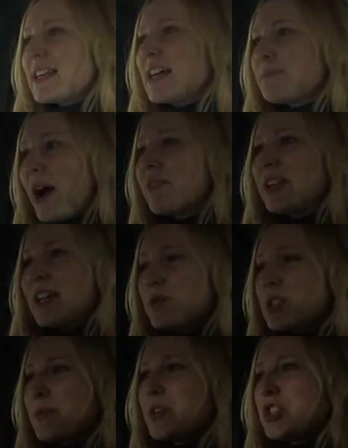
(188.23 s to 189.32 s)
Apparently it
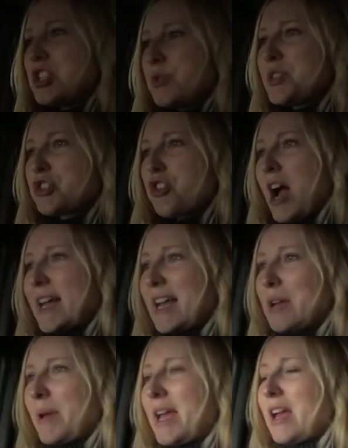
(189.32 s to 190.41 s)
was something to do with the
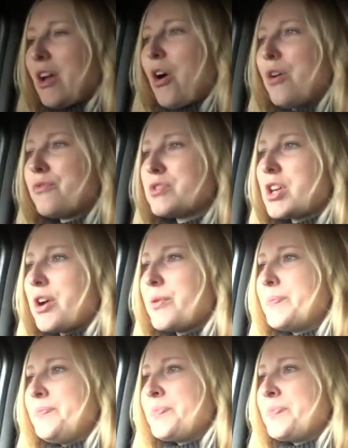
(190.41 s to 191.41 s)
tracking being off, so